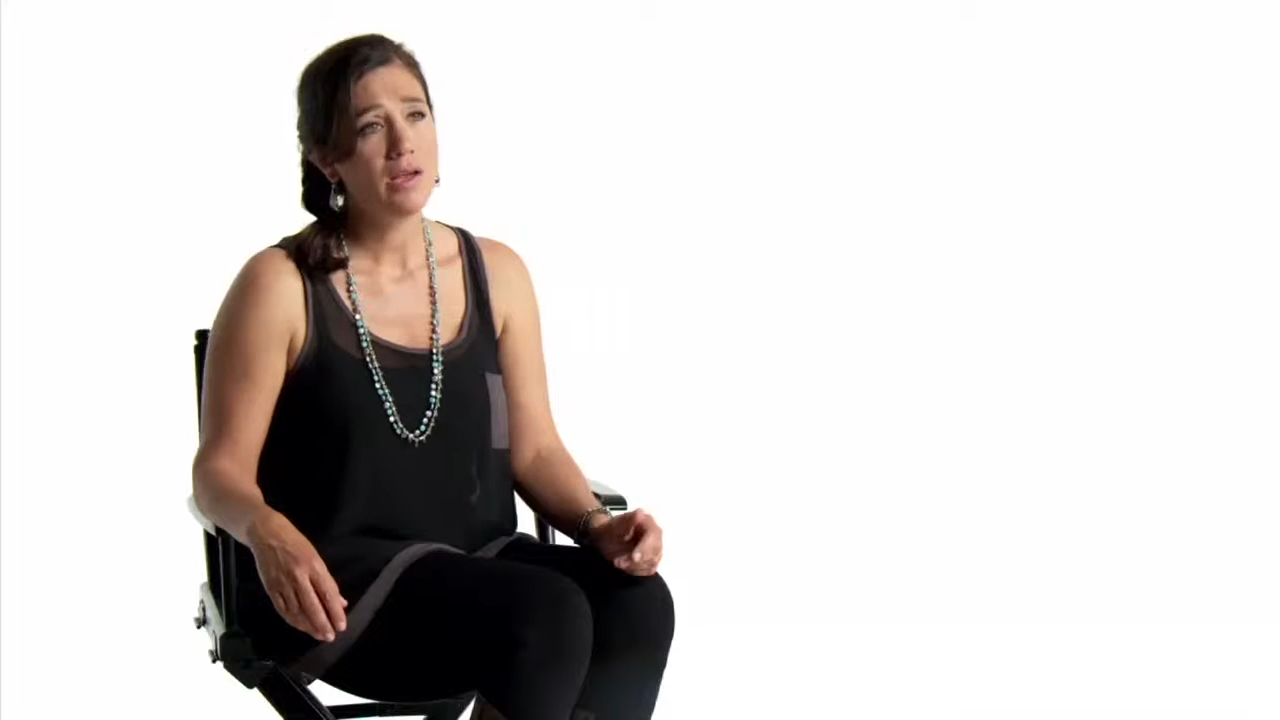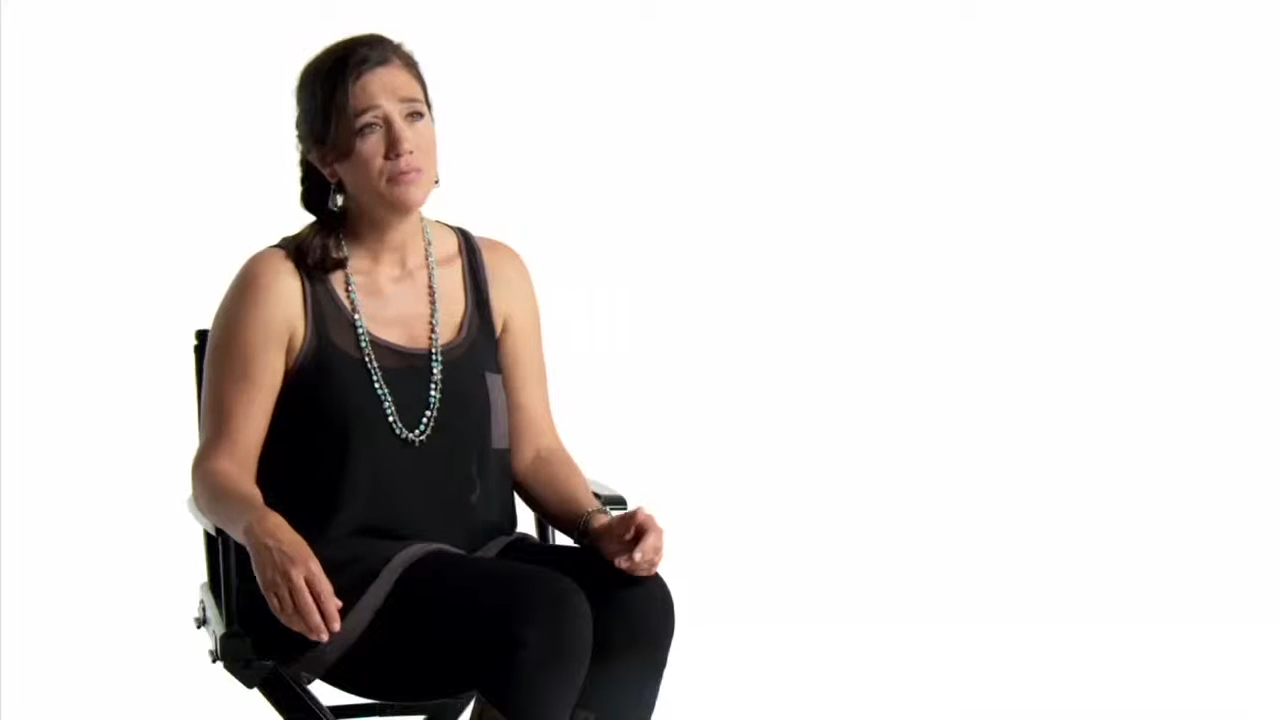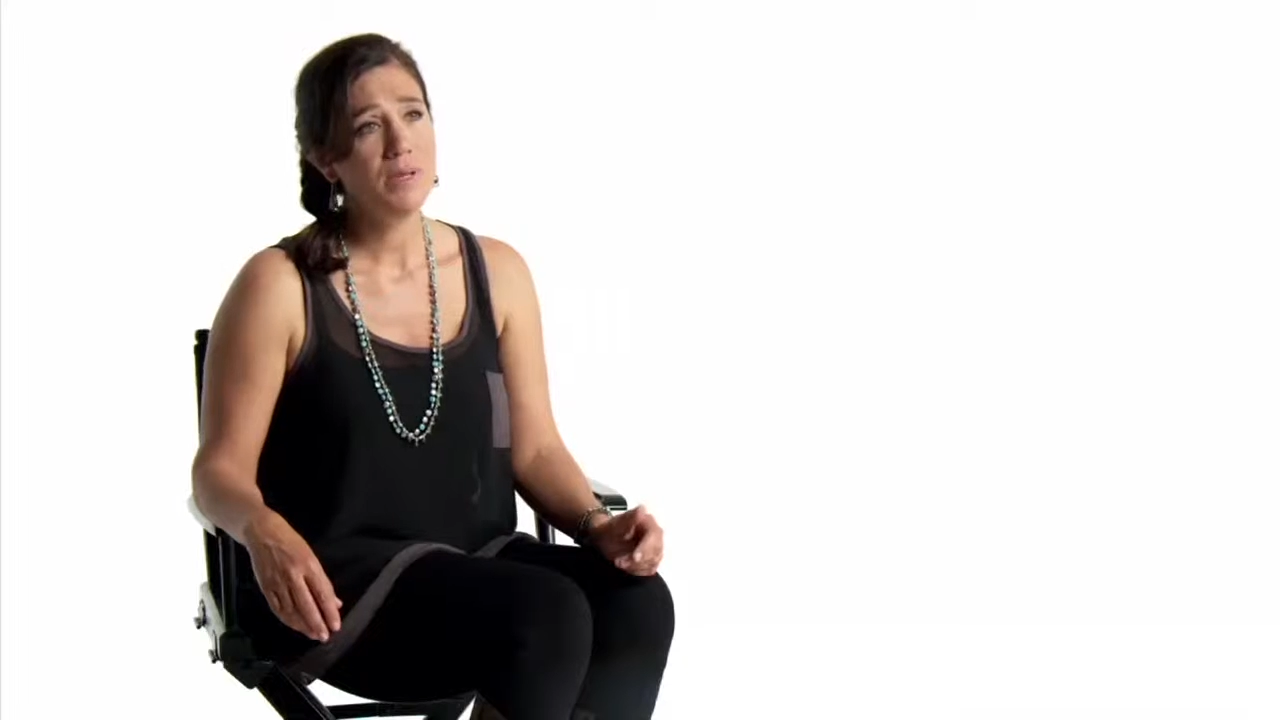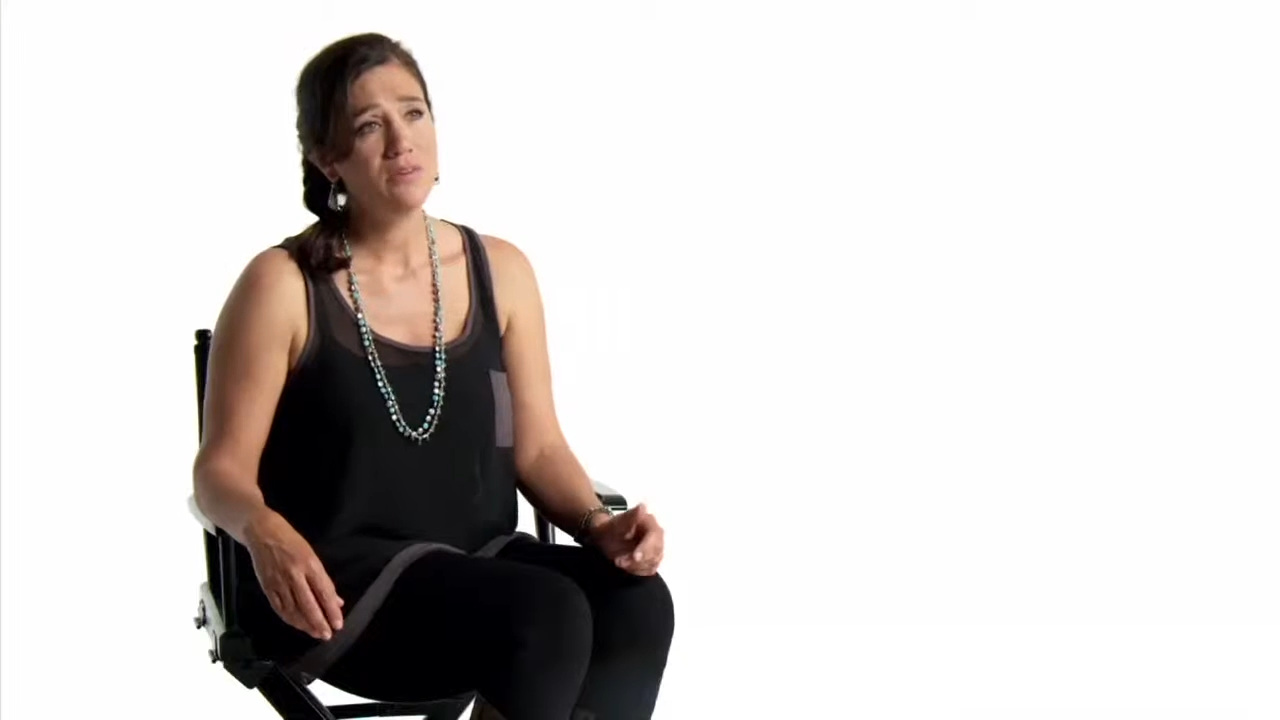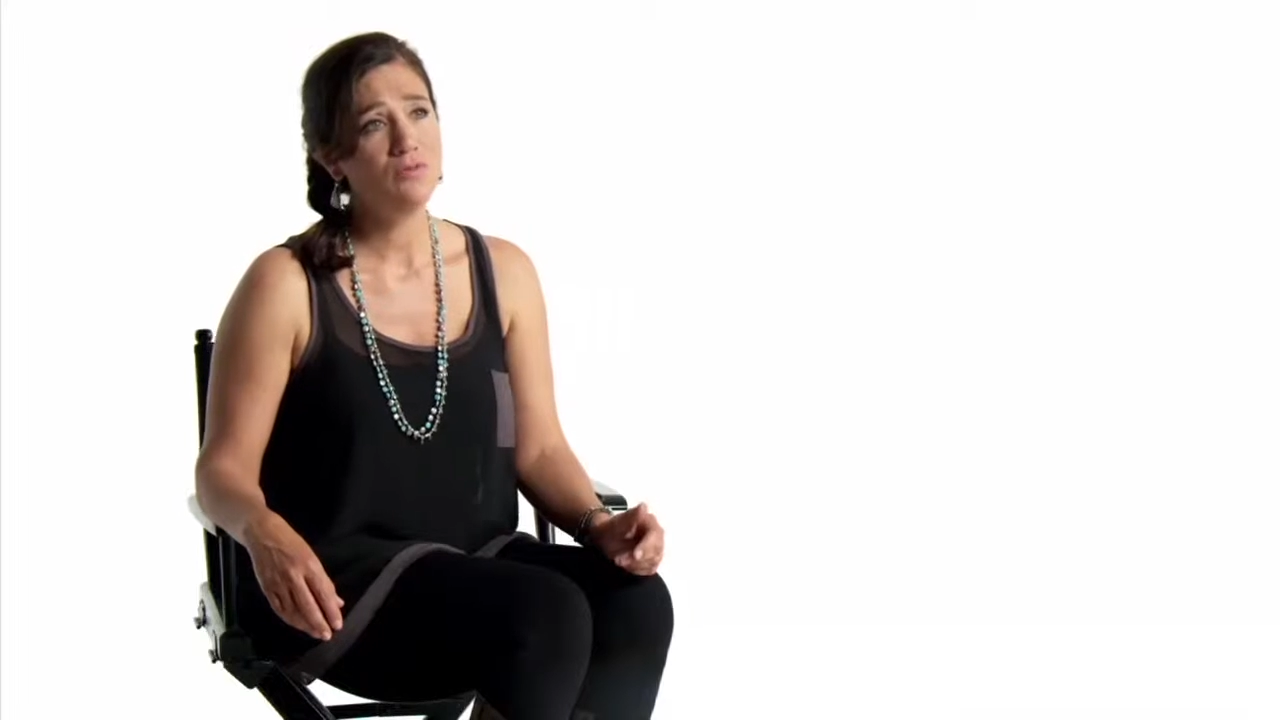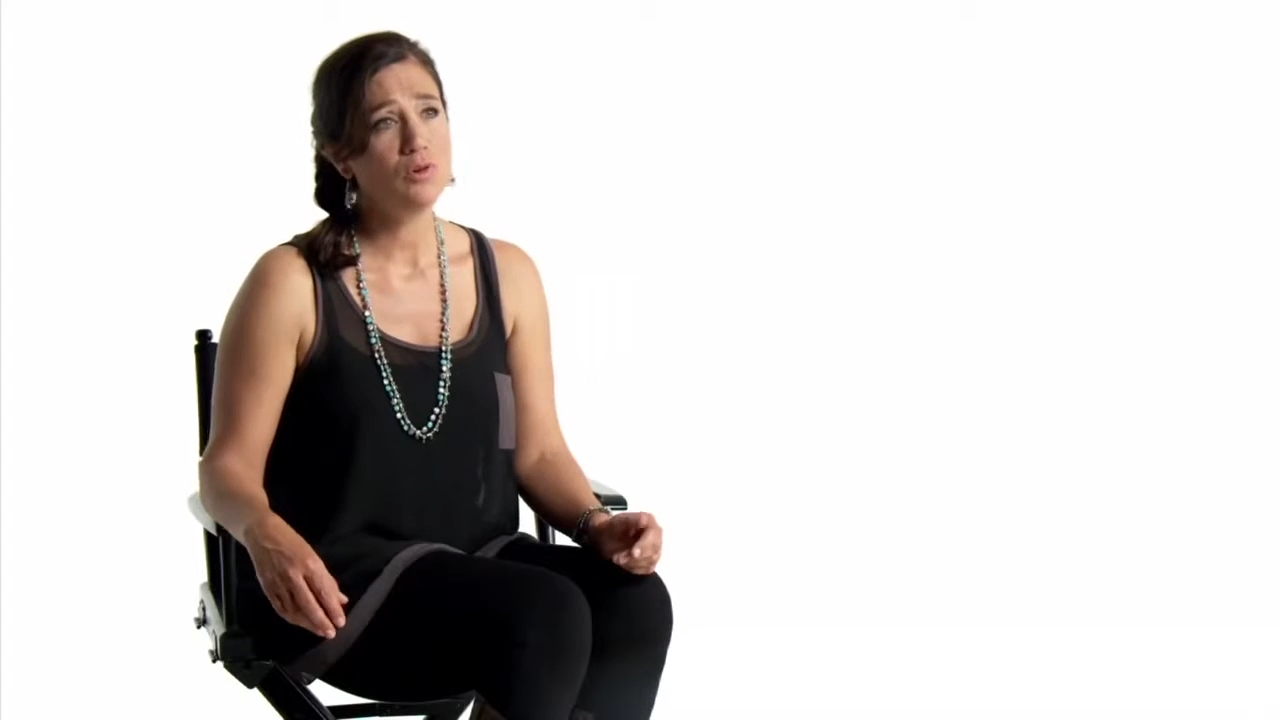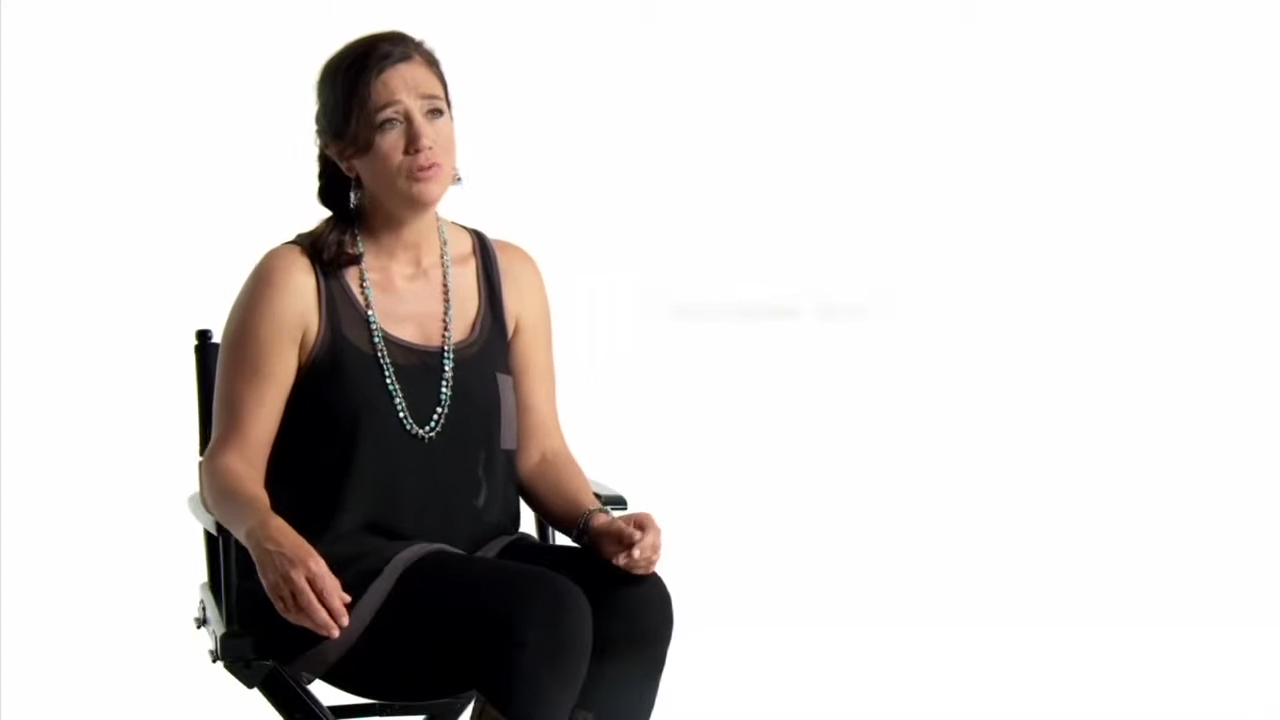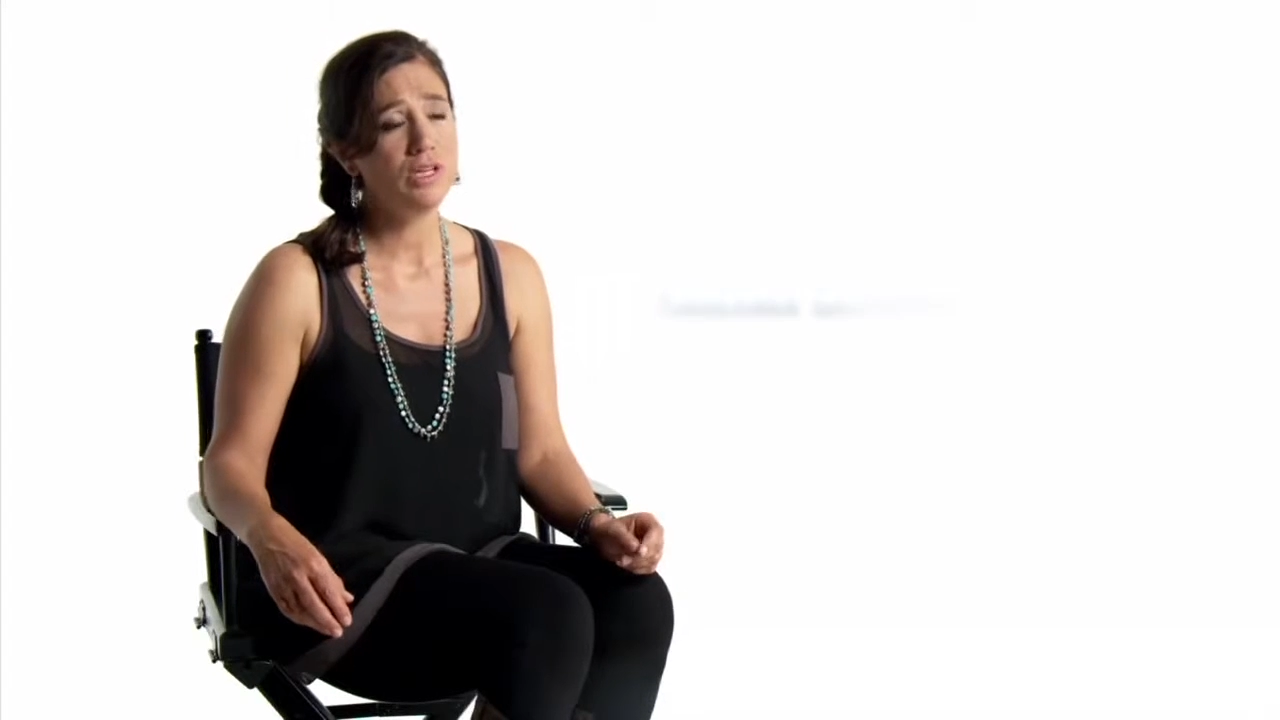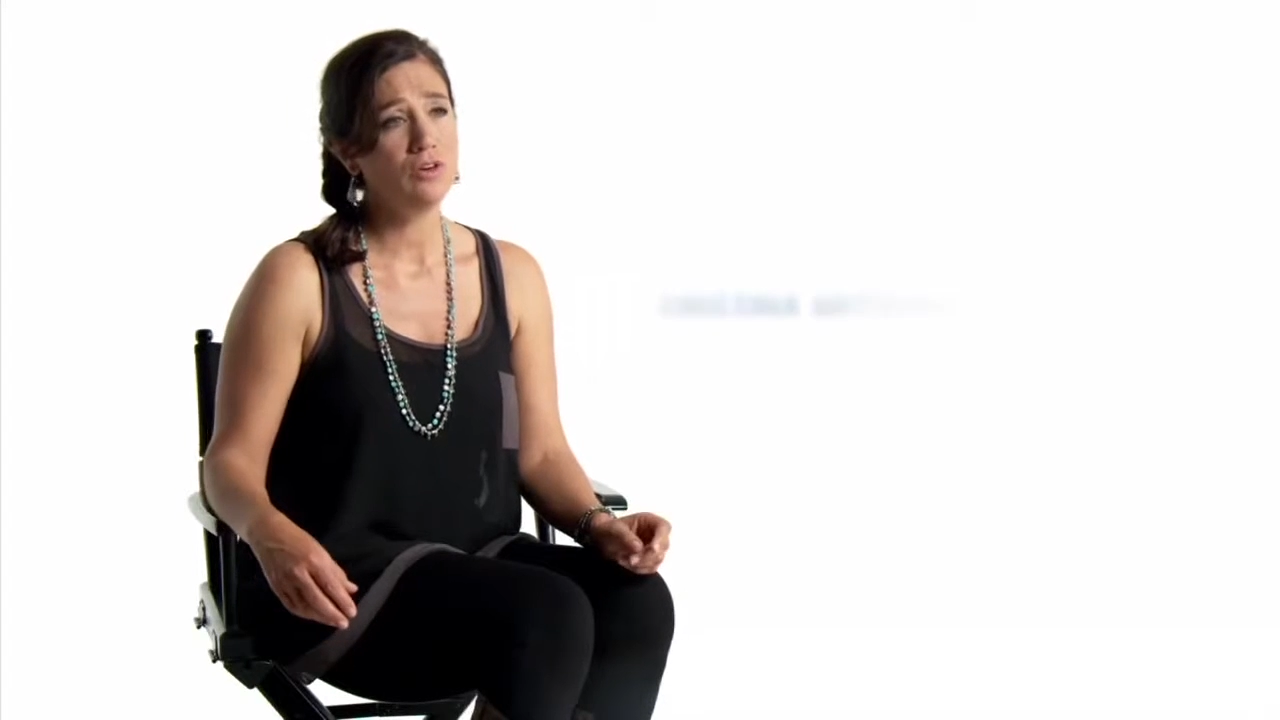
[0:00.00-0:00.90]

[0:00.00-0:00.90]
I've been involved